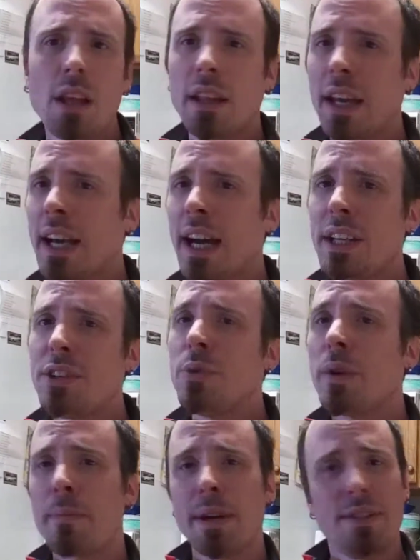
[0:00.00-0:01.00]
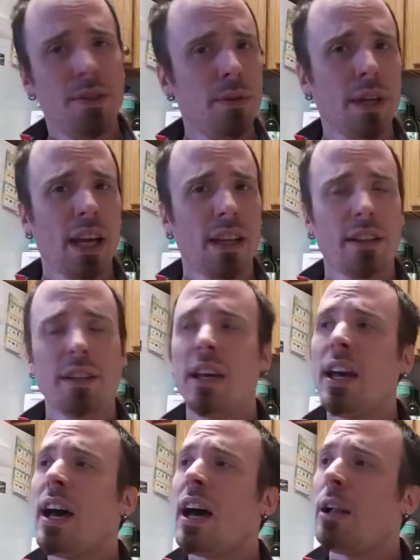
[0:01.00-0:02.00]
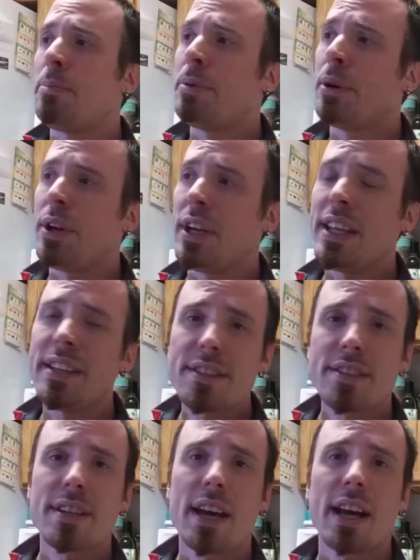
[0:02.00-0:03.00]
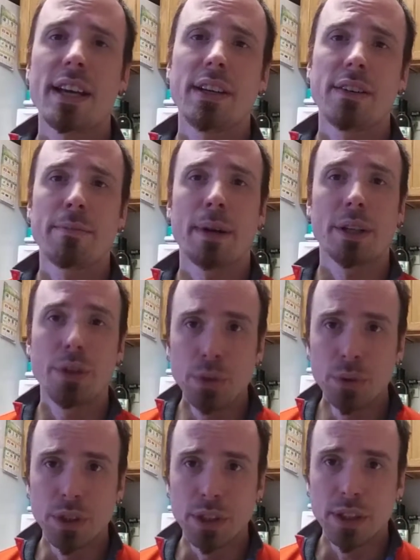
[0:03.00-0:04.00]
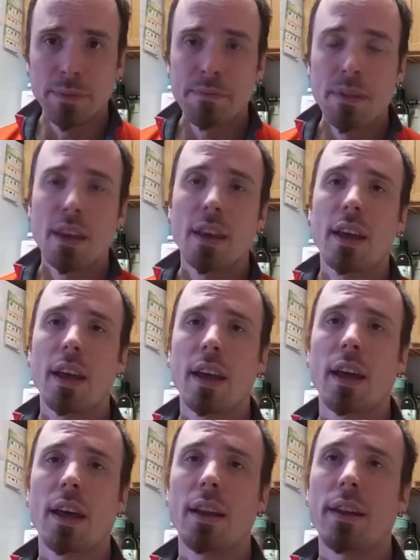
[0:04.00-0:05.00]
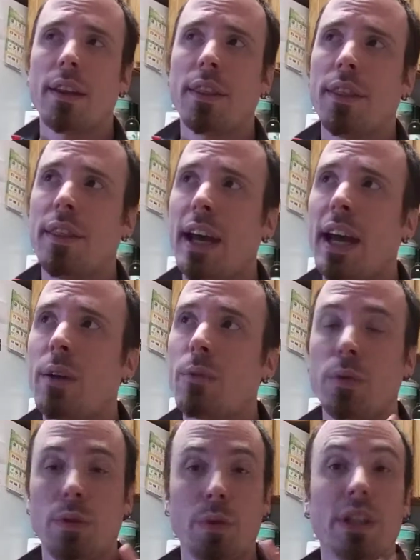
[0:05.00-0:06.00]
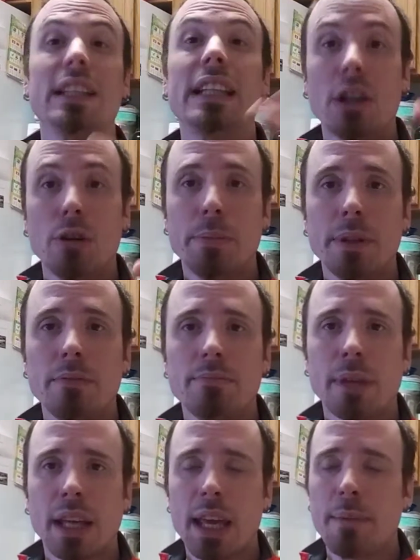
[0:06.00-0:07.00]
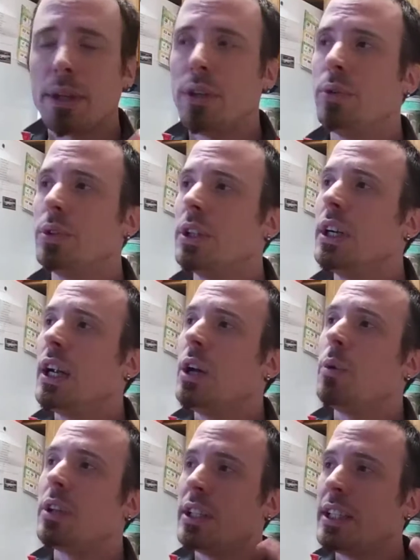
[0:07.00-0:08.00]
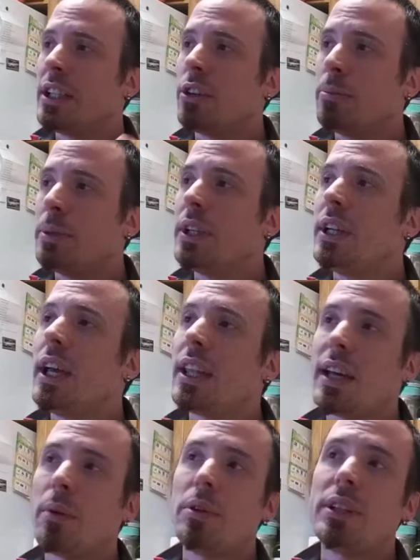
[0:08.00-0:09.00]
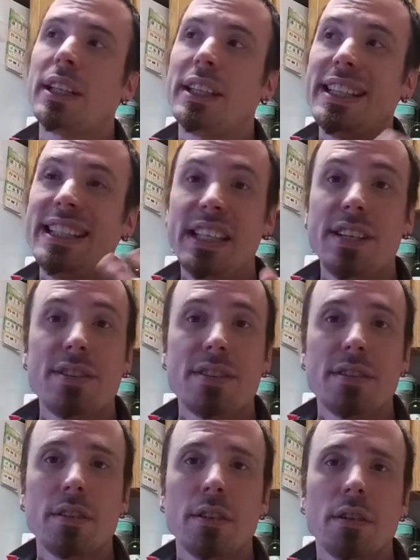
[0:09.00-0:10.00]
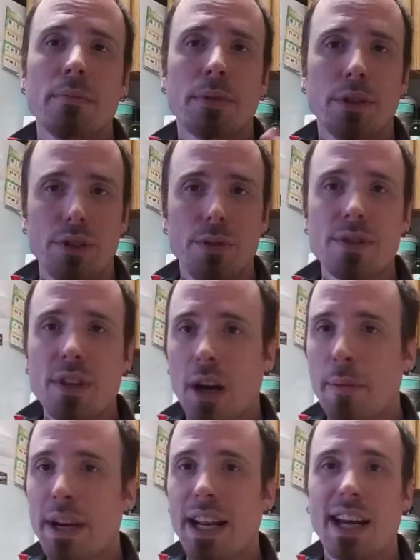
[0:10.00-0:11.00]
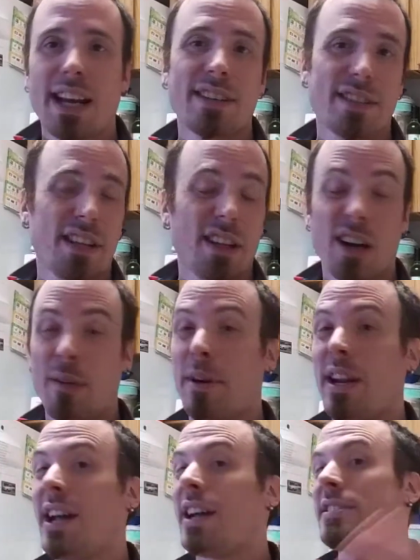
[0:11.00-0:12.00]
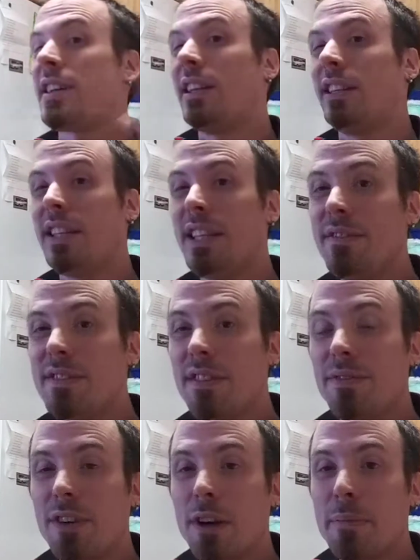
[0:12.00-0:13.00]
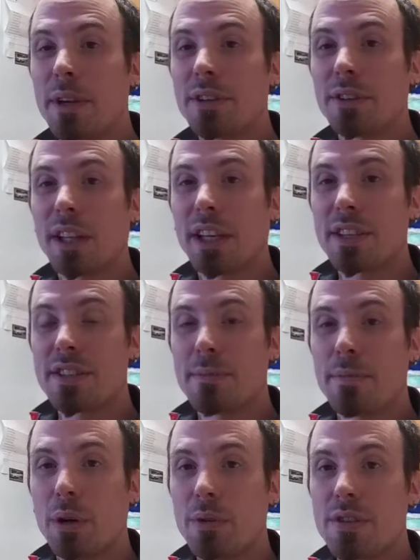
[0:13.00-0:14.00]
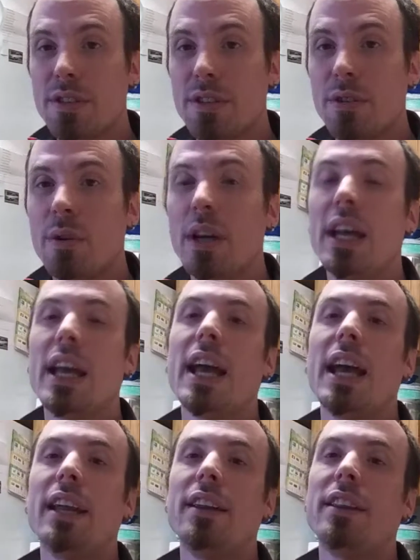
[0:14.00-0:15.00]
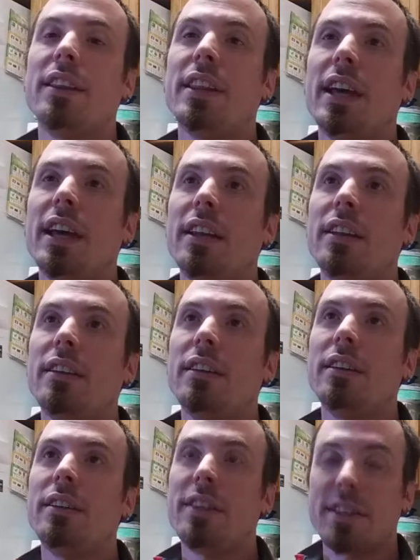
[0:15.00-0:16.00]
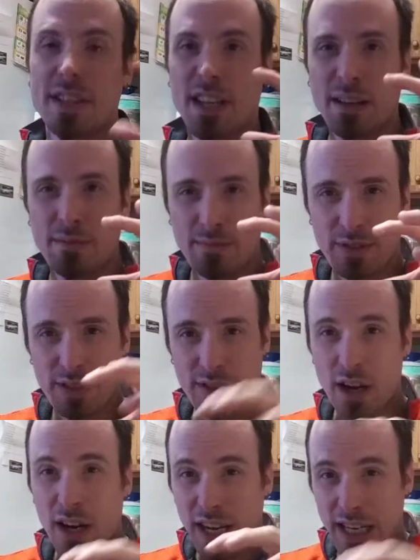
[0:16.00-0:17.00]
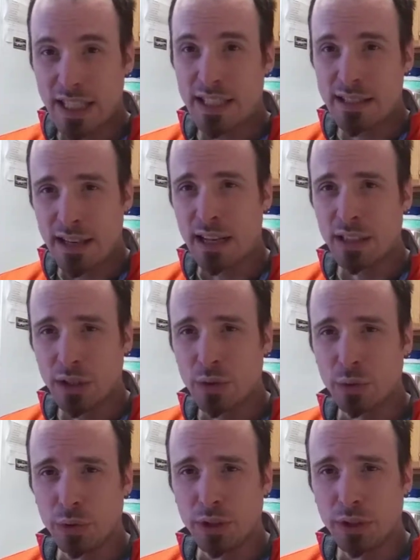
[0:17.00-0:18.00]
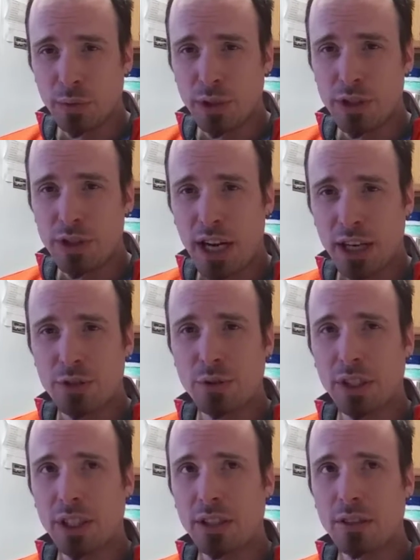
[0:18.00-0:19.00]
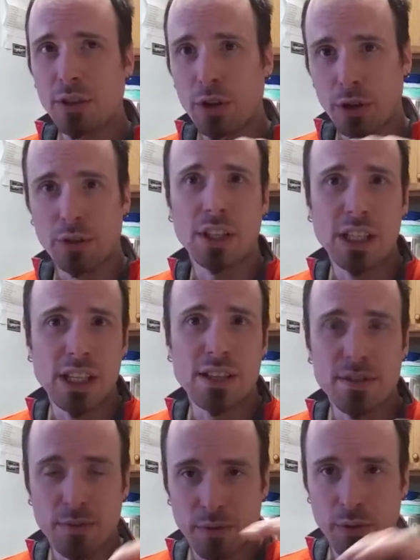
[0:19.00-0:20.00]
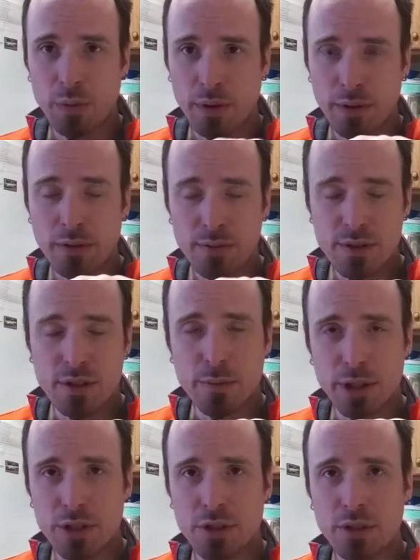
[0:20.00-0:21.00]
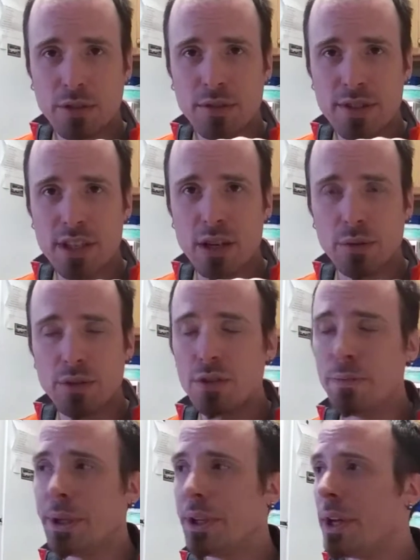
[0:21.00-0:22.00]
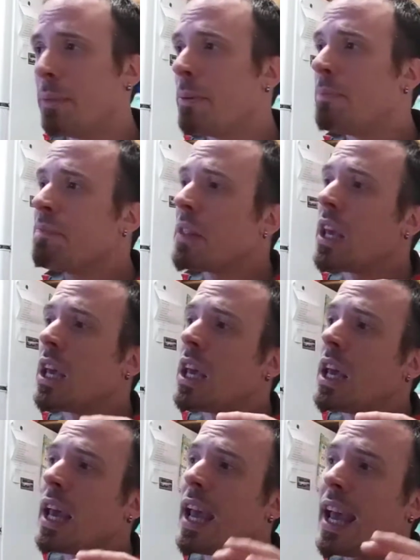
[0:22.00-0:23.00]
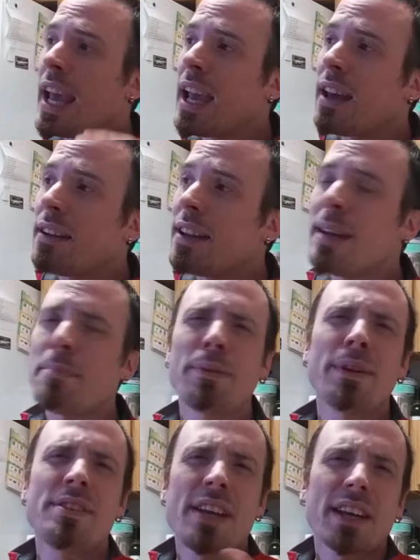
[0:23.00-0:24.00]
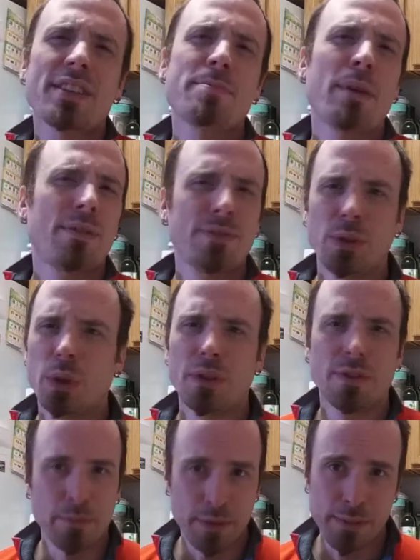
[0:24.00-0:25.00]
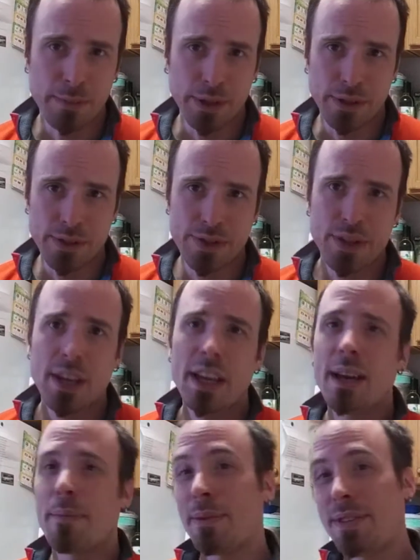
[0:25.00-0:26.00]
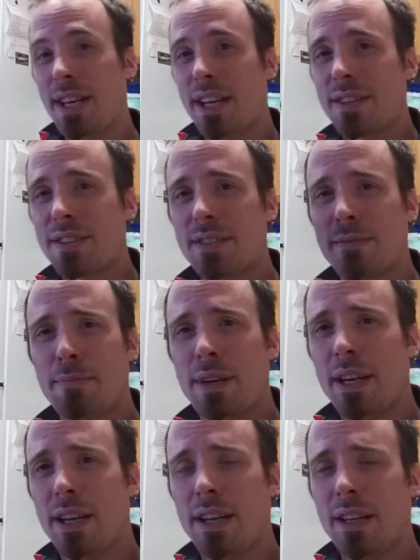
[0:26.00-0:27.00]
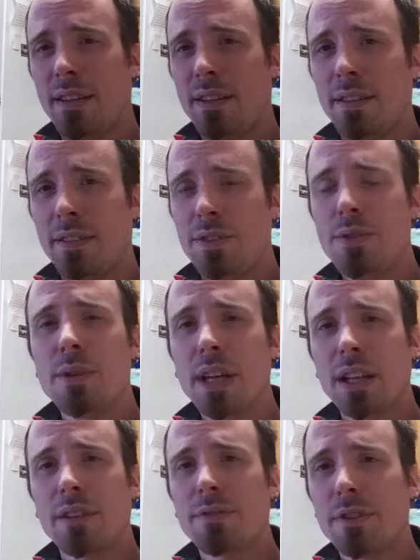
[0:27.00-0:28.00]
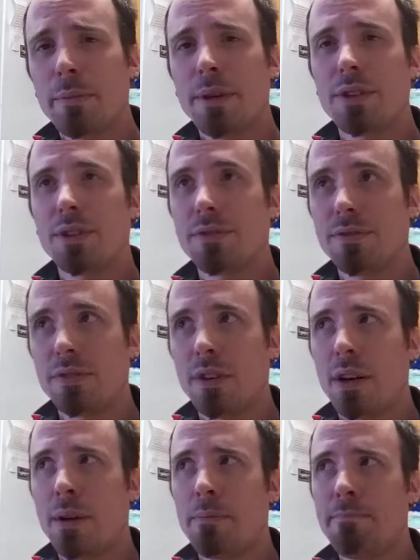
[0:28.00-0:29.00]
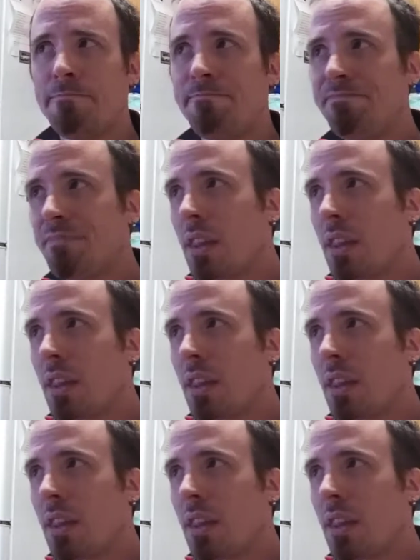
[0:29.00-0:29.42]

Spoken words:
Like I do with my 2-gallon, I'll put it inside of my cooler, and that will, with the lid open, my camping cooler, with the lid open, that will let the yeast produce carbon dioxide. The carbon dioxide leaves the fermenter like it's supposed to, and then doesn't get stuck inside the cooler, which actually could hurt the yeast with too much CO2 buildup. And it protects my floor from spills. It protects my 2-gallon fermenter from